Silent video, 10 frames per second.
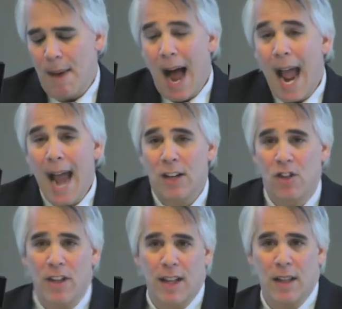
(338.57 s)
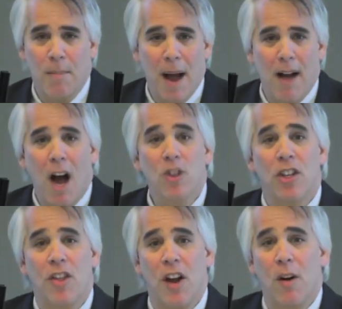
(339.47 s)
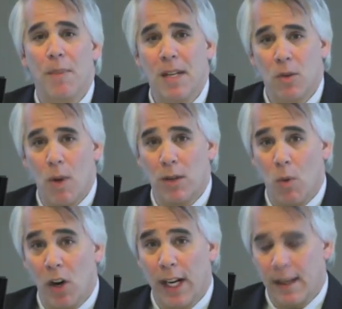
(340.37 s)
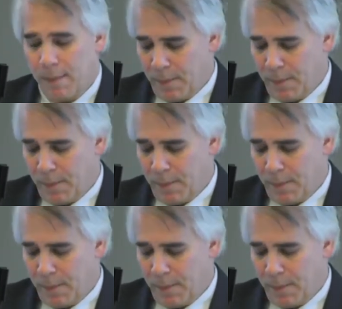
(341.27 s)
I actually think the biologic therapy is what's working.